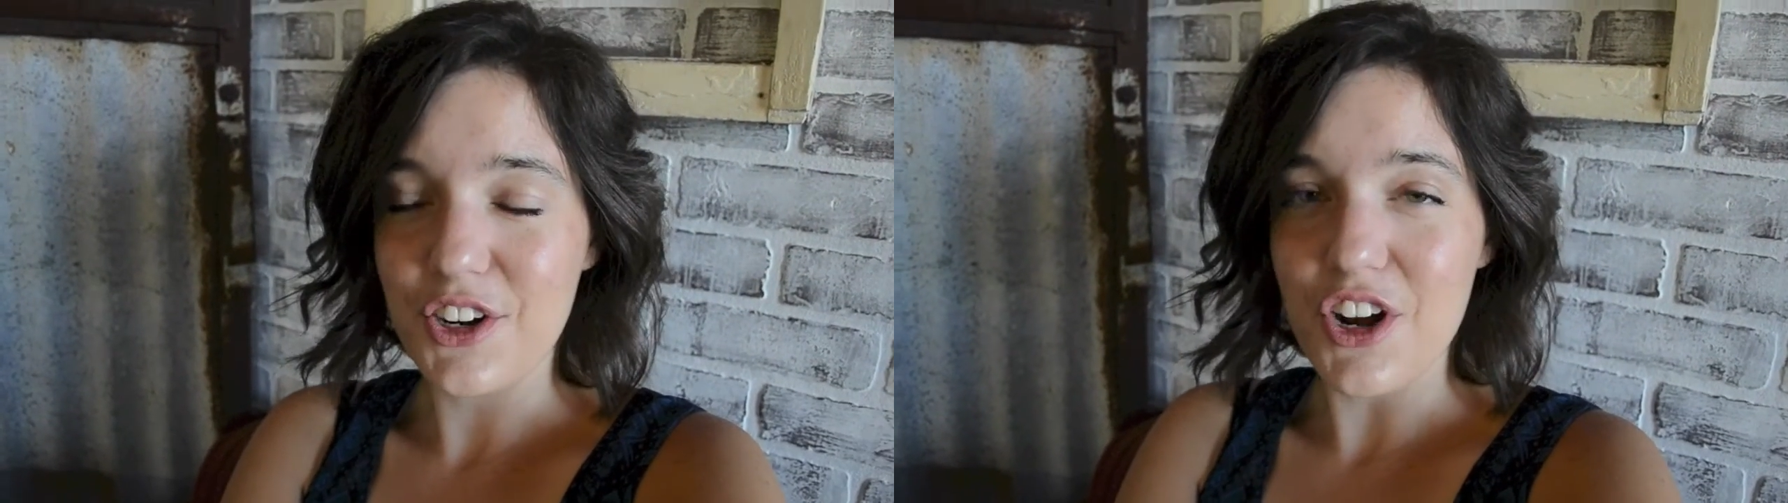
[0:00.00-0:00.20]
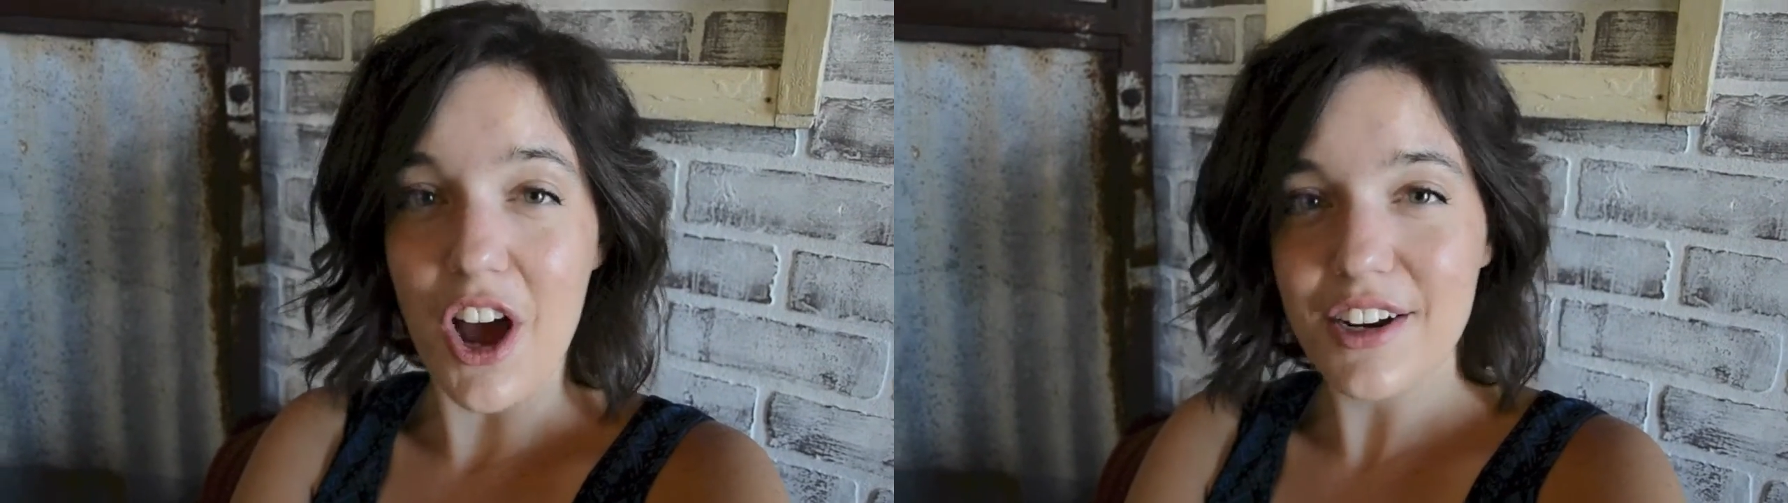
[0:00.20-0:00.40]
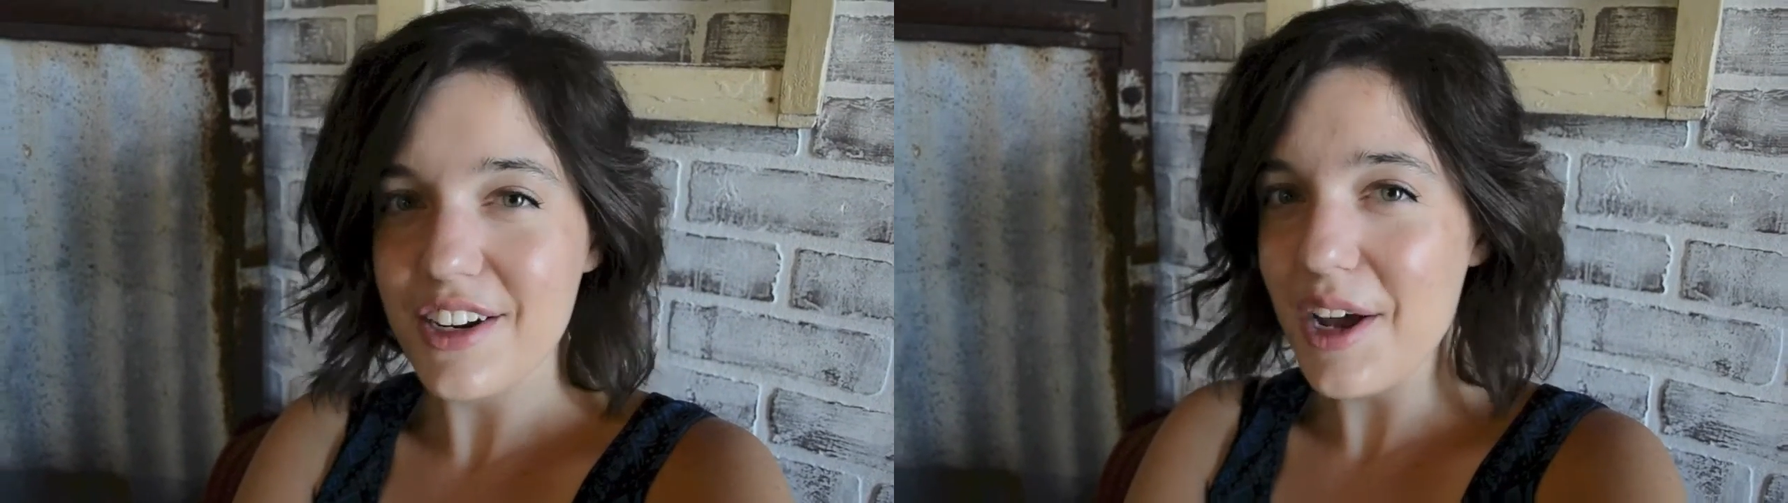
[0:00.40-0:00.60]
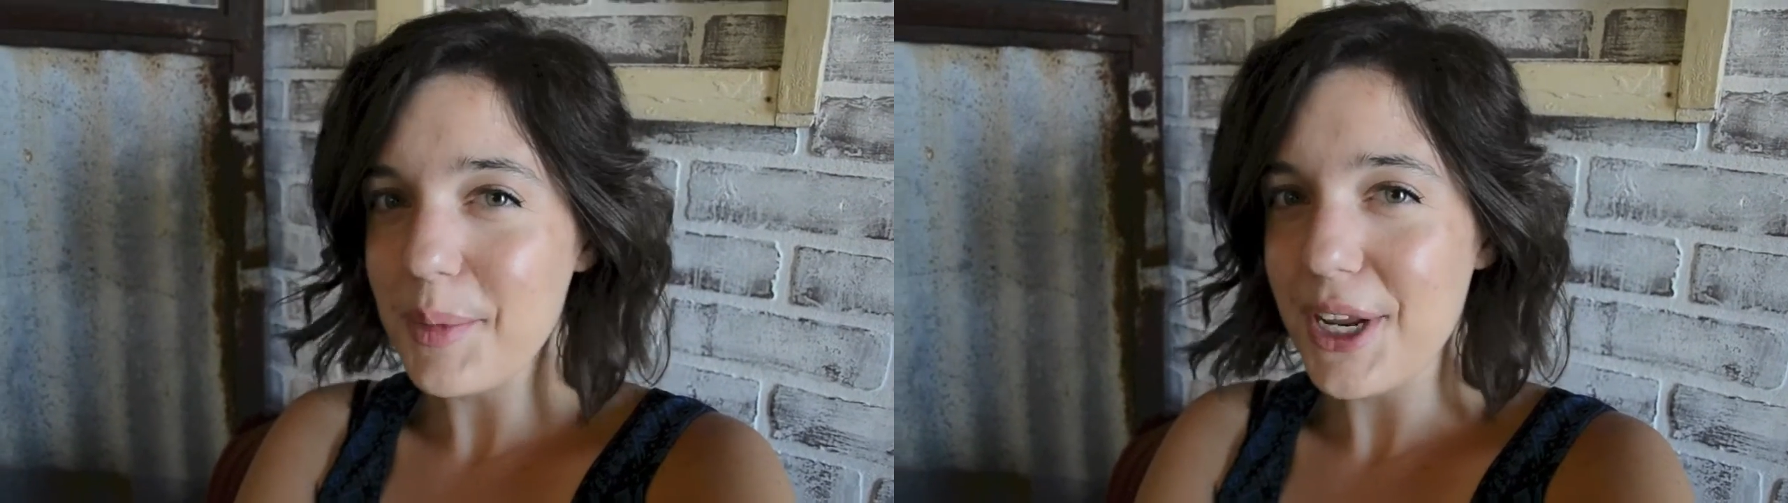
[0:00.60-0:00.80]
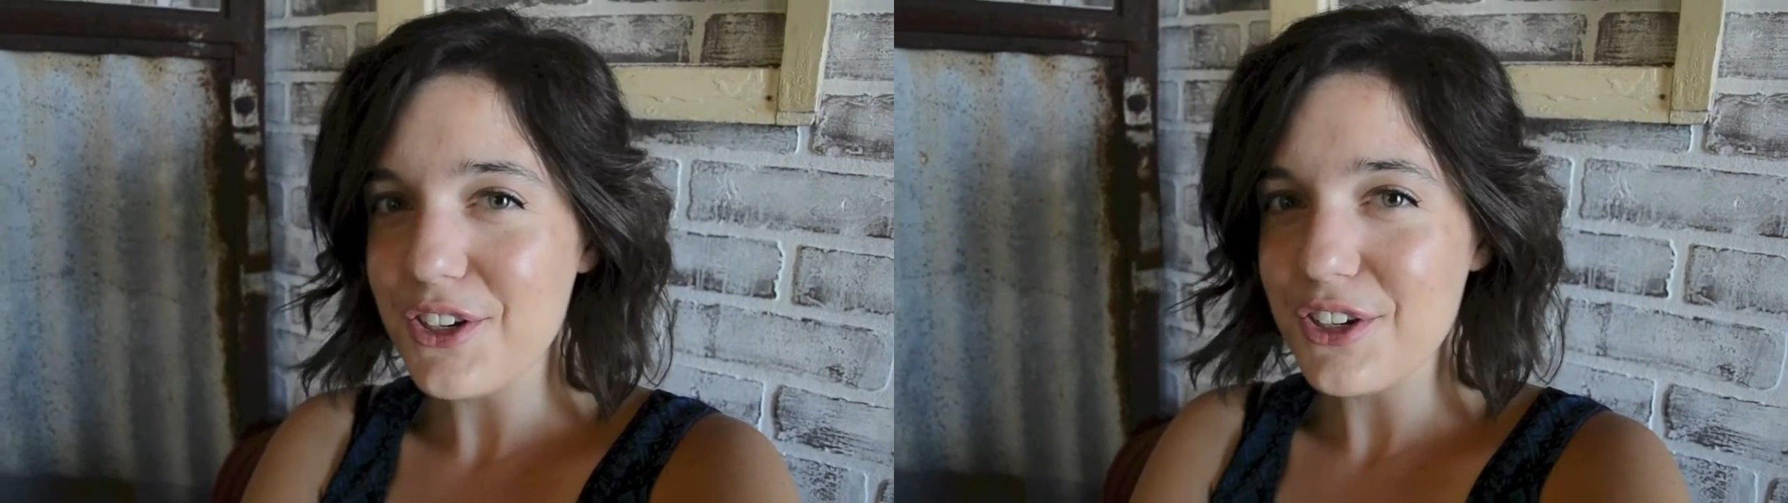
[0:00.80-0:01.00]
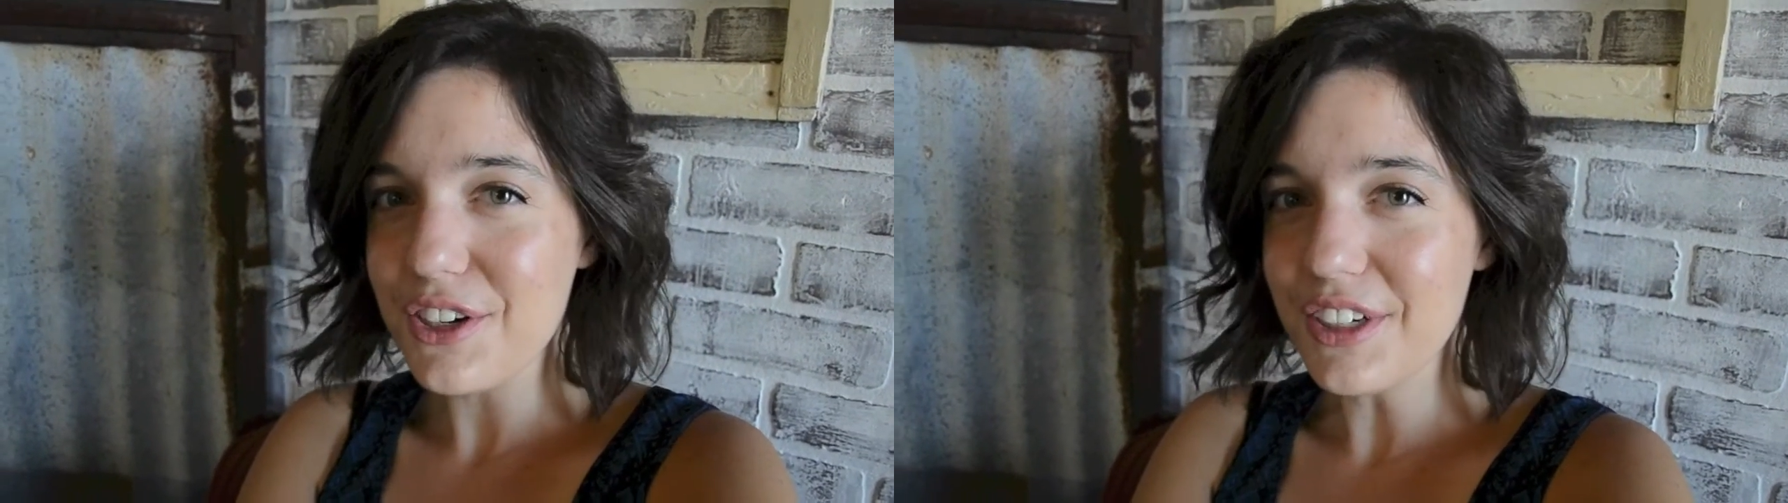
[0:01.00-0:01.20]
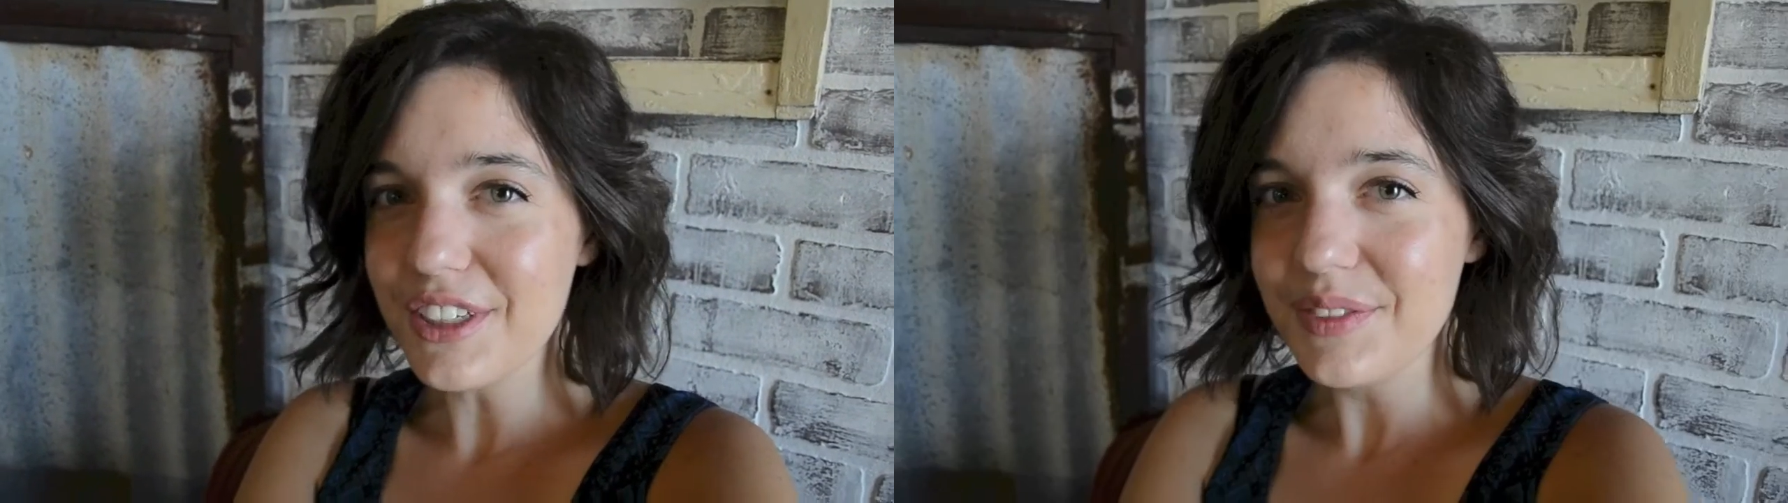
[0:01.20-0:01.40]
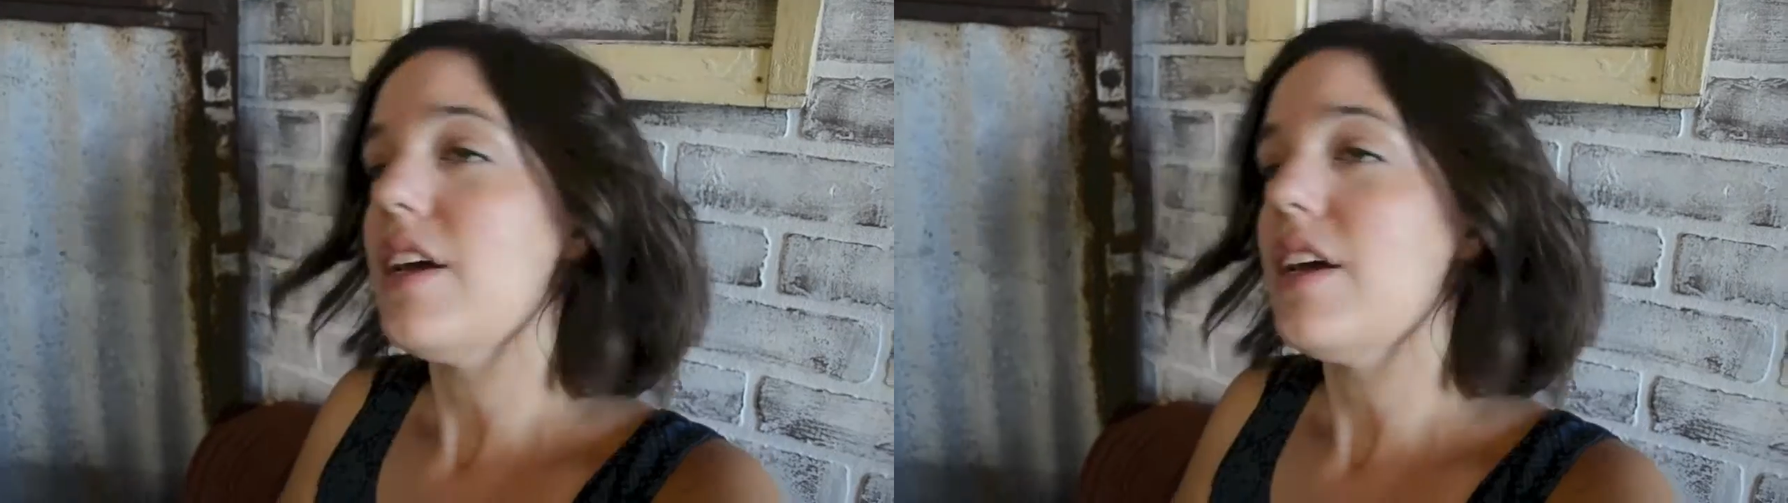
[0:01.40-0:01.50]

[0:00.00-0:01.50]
non-denominational.